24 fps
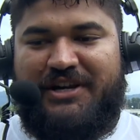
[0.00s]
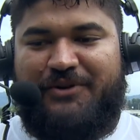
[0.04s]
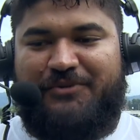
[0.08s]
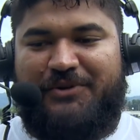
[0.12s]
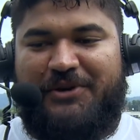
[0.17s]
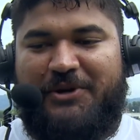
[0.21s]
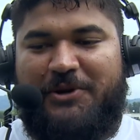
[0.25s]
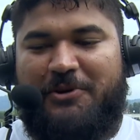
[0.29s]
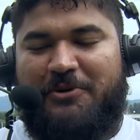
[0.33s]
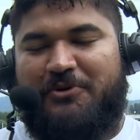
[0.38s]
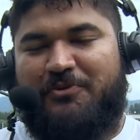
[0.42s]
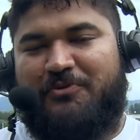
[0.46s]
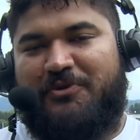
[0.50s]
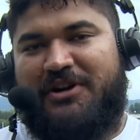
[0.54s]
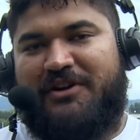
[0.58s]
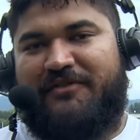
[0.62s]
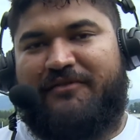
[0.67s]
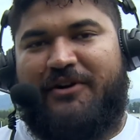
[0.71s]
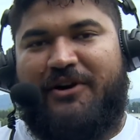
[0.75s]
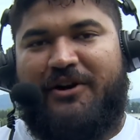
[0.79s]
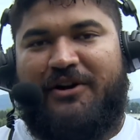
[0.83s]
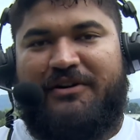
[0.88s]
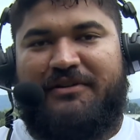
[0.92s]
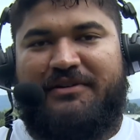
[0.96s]
uh, we go with one
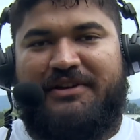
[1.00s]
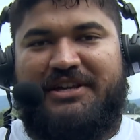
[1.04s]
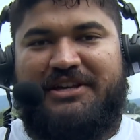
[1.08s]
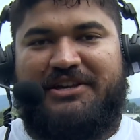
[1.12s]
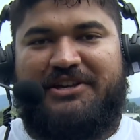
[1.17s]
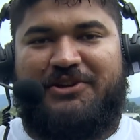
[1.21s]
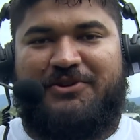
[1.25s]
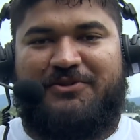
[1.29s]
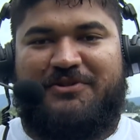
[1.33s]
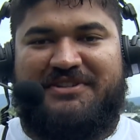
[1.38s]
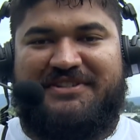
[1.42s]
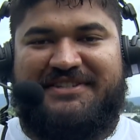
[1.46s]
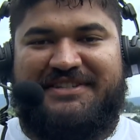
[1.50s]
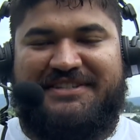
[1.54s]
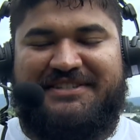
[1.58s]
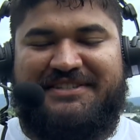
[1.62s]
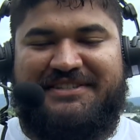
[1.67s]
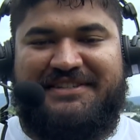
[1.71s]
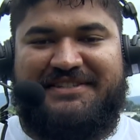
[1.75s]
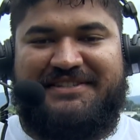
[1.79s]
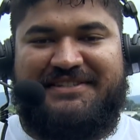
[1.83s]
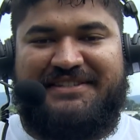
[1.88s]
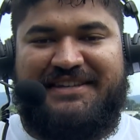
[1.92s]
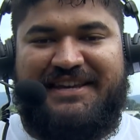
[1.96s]
of our E Q
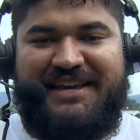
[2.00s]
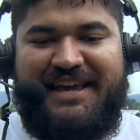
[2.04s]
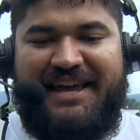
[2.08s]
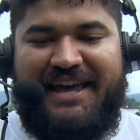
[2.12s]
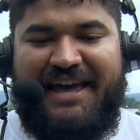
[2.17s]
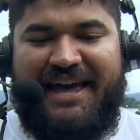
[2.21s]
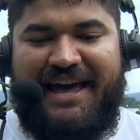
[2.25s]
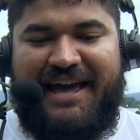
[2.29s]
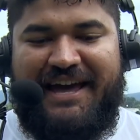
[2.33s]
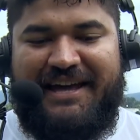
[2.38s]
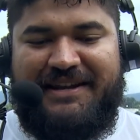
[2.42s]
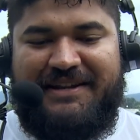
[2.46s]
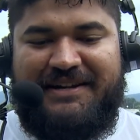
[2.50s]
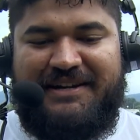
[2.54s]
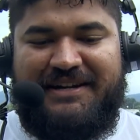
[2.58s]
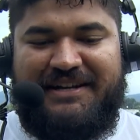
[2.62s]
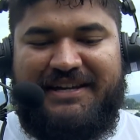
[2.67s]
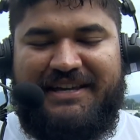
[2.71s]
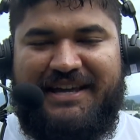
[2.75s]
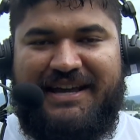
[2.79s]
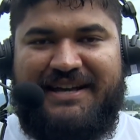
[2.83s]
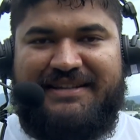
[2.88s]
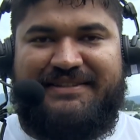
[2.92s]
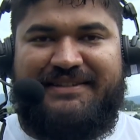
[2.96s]
assistants, and uh,
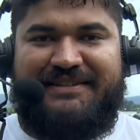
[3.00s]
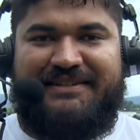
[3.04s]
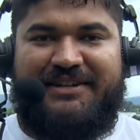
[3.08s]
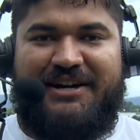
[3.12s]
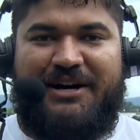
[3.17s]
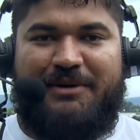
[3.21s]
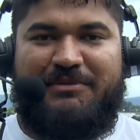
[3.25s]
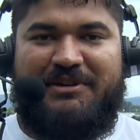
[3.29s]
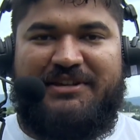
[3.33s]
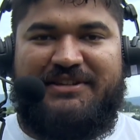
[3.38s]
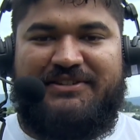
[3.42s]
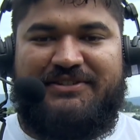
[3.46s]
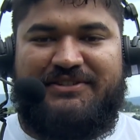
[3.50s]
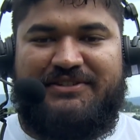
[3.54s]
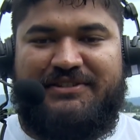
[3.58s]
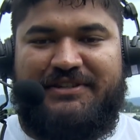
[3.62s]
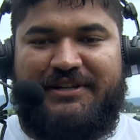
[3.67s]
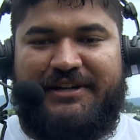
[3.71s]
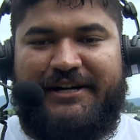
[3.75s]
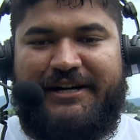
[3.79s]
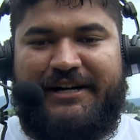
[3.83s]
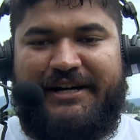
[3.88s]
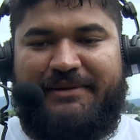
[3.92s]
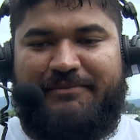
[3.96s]
he has the dummies
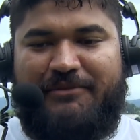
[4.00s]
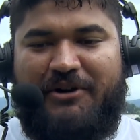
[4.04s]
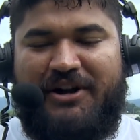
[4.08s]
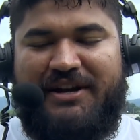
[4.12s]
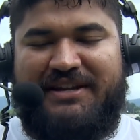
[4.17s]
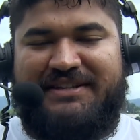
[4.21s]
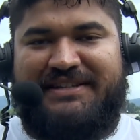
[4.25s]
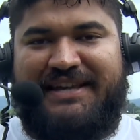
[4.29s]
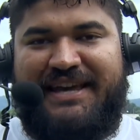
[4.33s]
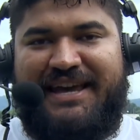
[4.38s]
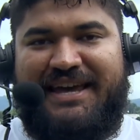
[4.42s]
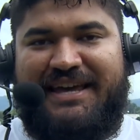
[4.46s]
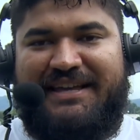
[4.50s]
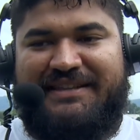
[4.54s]
um, on his